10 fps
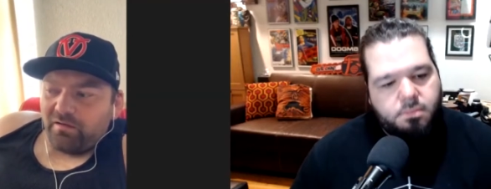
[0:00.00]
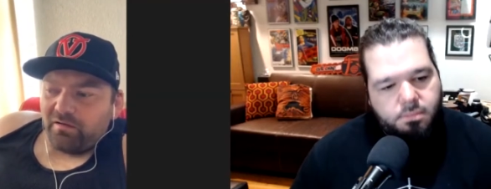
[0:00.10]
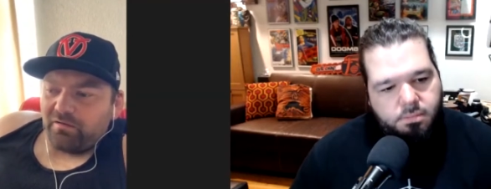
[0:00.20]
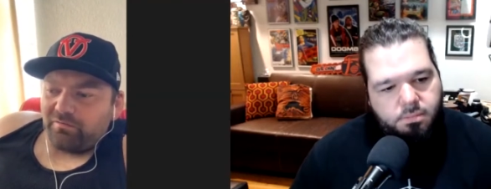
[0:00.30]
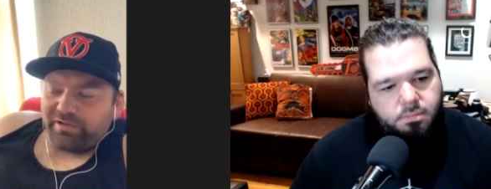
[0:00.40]

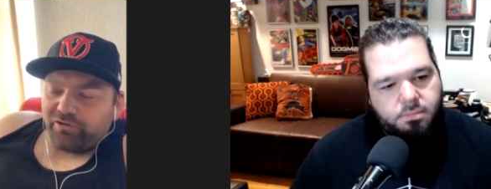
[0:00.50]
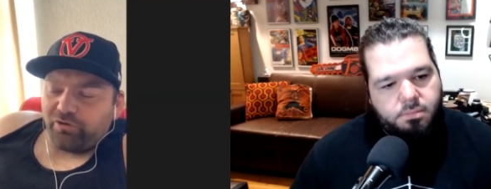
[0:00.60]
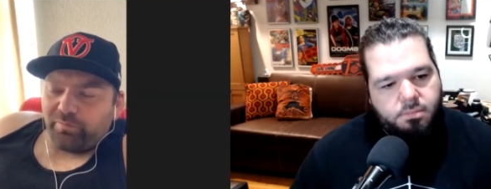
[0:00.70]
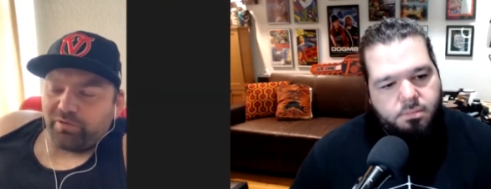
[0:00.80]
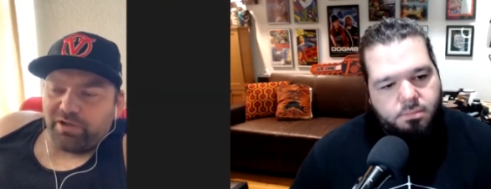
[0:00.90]
Speaker 1: Uh, it was like
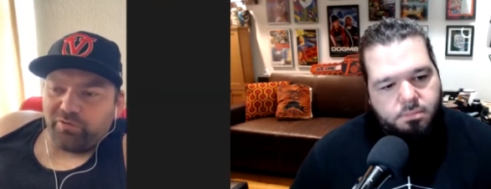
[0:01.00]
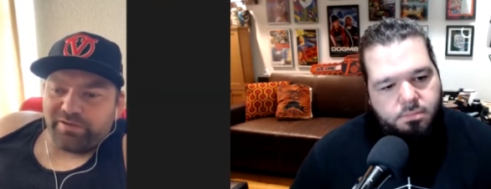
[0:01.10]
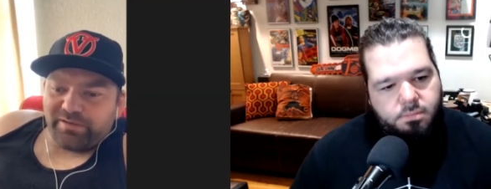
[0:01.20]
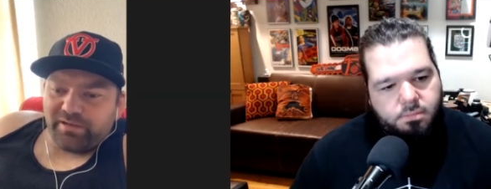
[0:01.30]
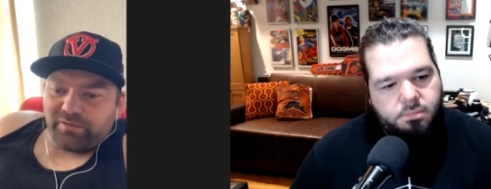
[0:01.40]
AAA
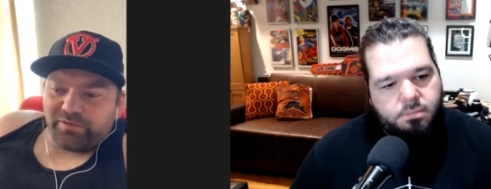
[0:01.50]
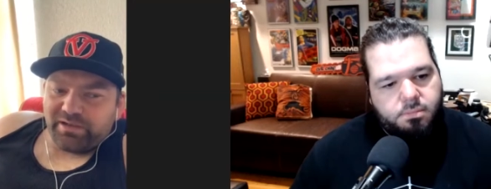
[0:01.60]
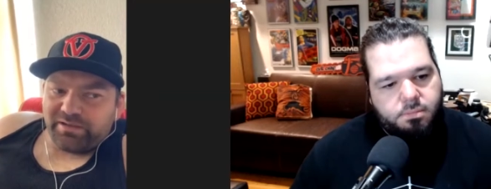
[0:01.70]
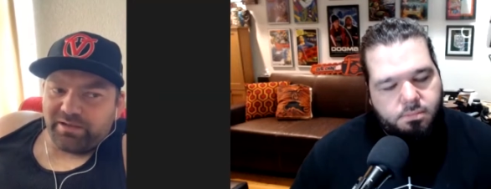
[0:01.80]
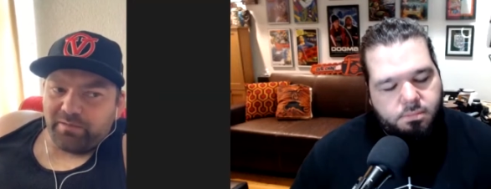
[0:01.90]
USA, that's what they
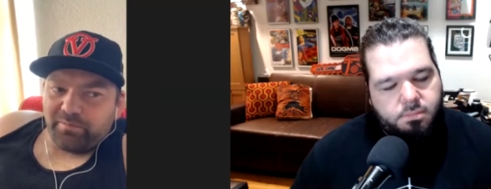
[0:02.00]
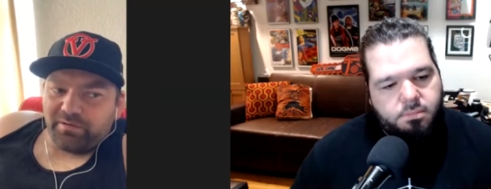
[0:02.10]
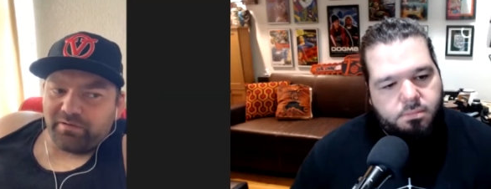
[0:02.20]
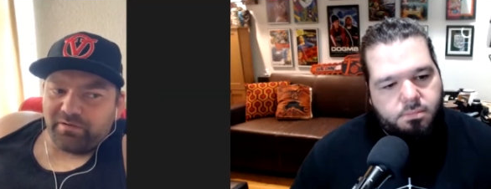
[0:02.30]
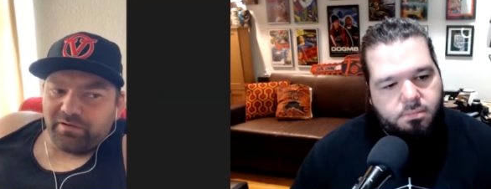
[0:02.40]
said.
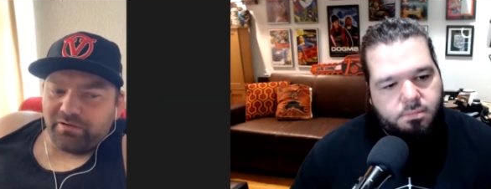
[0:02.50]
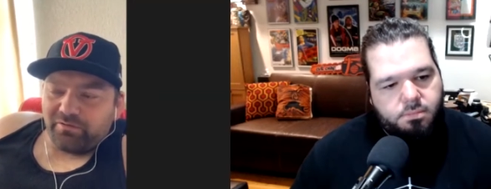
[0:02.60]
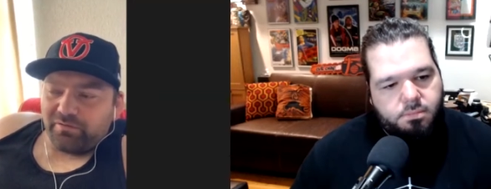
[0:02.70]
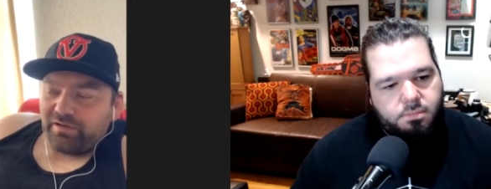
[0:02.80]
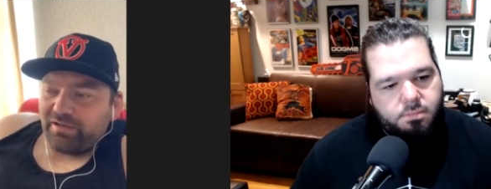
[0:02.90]
But, you
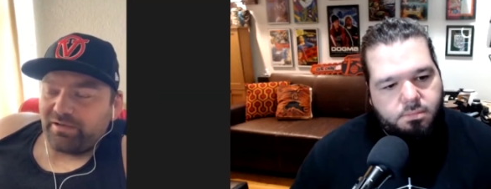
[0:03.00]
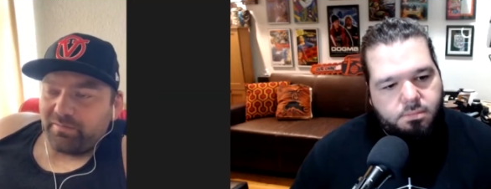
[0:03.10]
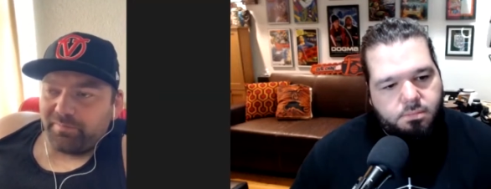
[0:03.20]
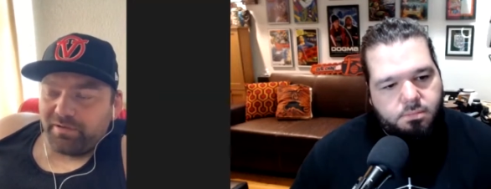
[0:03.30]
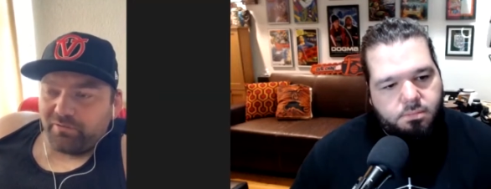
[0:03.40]
know, it ended
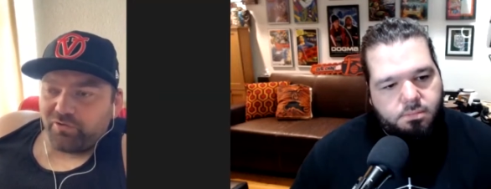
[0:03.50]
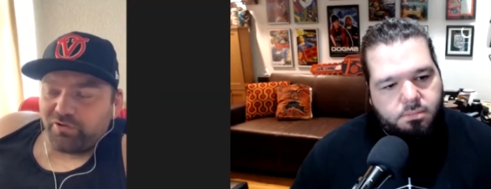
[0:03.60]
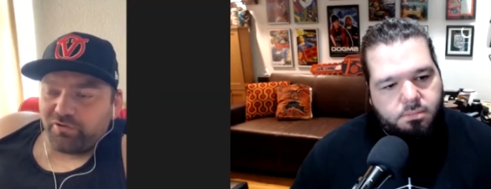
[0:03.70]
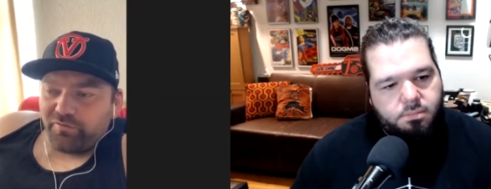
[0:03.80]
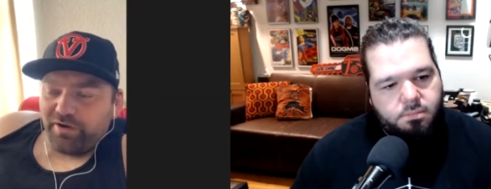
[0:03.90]
up being Lucha
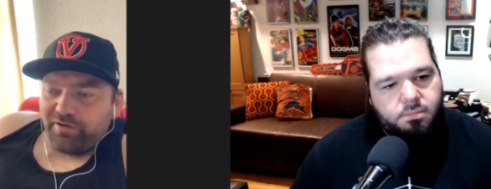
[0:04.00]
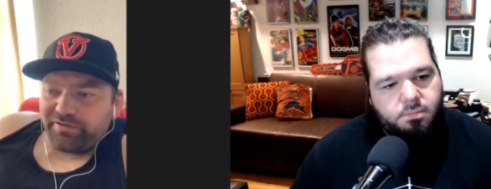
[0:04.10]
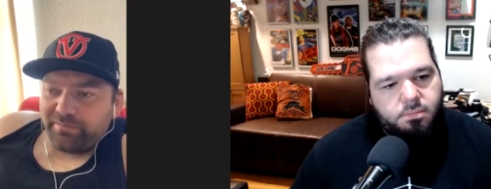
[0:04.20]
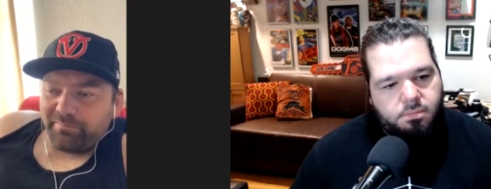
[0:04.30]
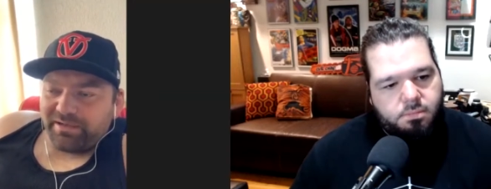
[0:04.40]
Underground. It was
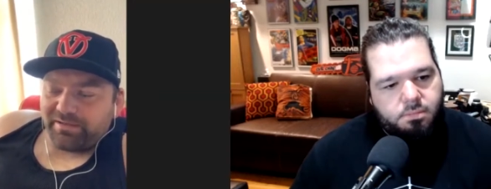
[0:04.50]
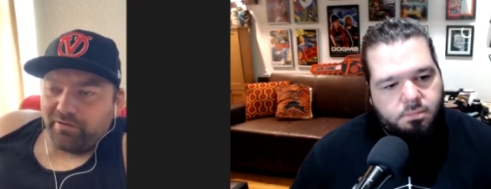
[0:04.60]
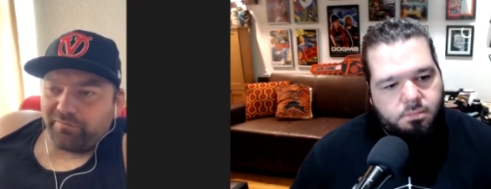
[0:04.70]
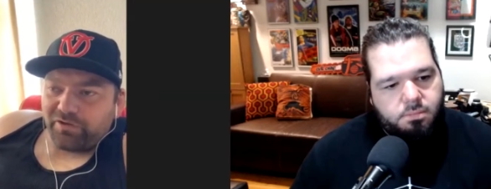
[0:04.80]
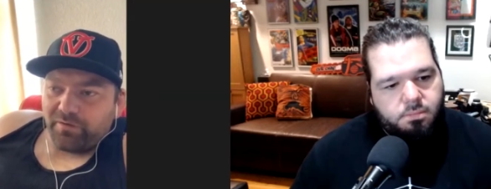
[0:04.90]
like
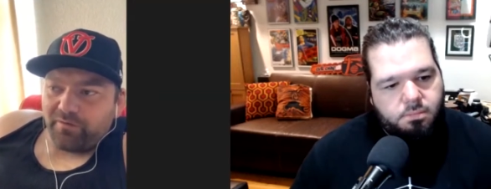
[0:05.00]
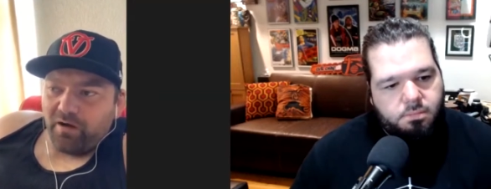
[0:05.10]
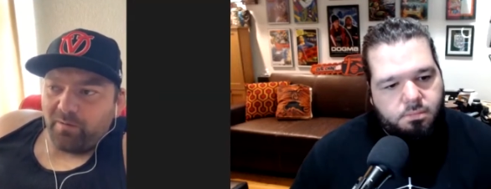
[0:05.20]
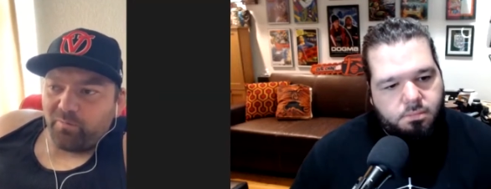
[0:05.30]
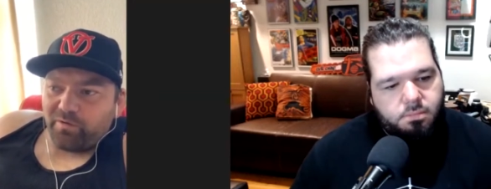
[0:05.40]
myself, Jeff
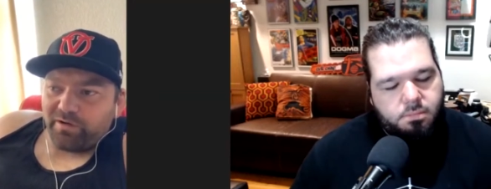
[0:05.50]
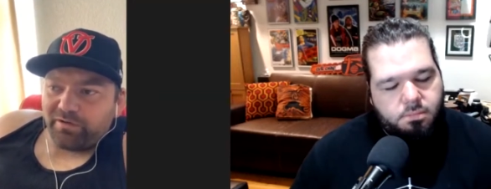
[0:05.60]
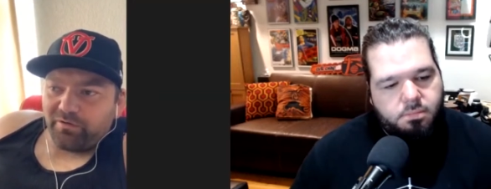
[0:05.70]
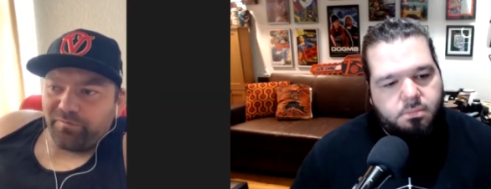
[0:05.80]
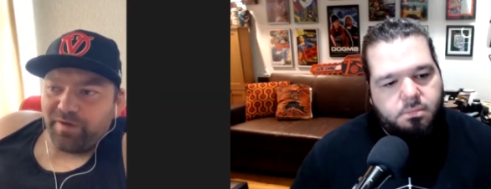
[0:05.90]
Cobb were in
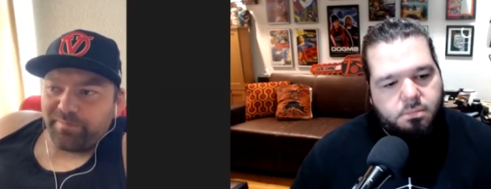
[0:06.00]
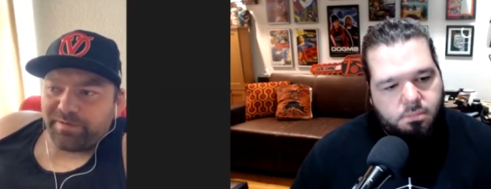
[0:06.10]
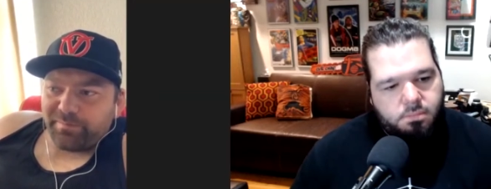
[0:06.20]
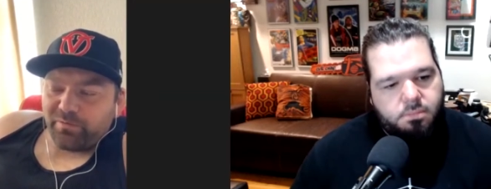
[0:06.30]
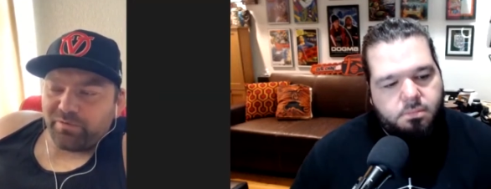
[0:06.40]
there,
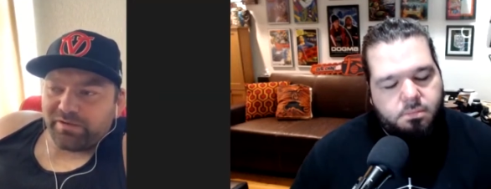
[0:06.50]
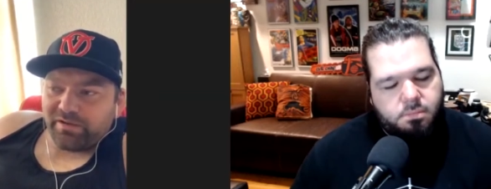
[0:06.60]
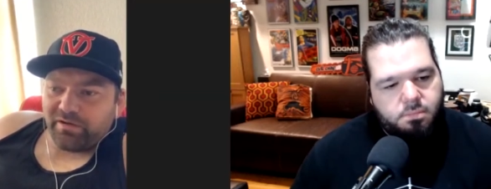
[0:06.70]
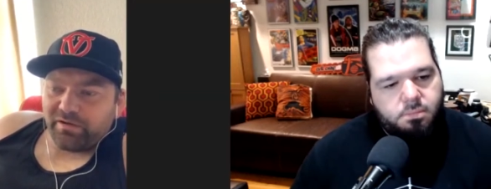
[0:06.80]
Famous B was there,